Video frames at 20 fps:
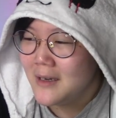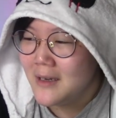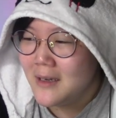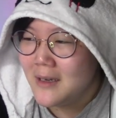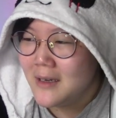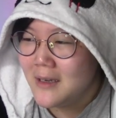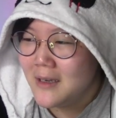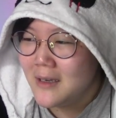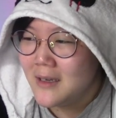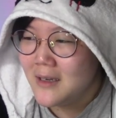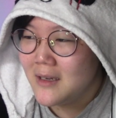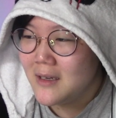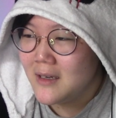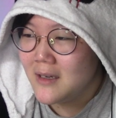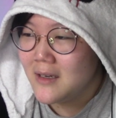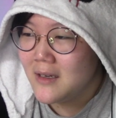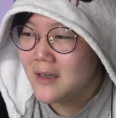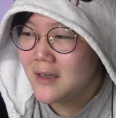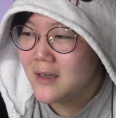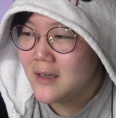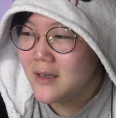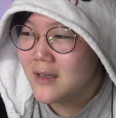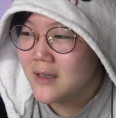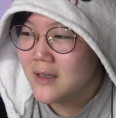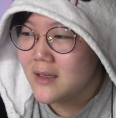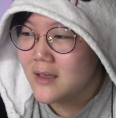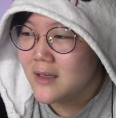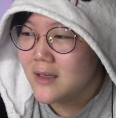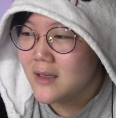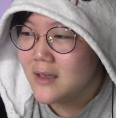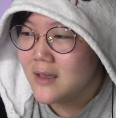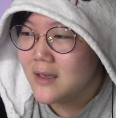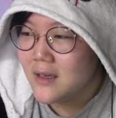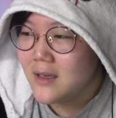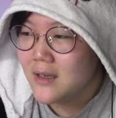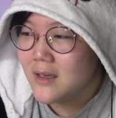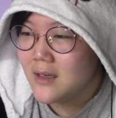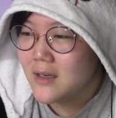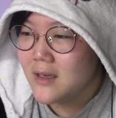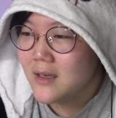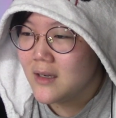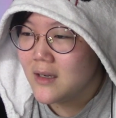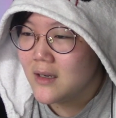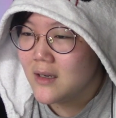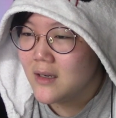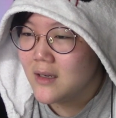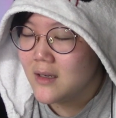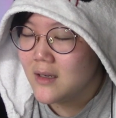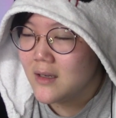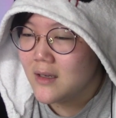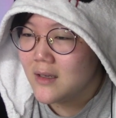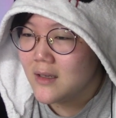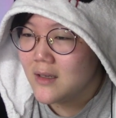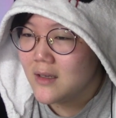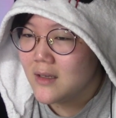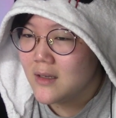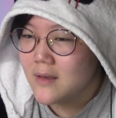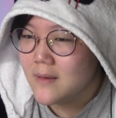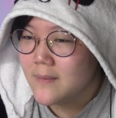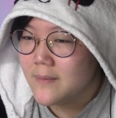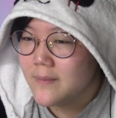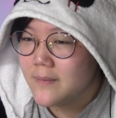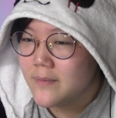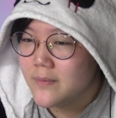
Nobody speaks.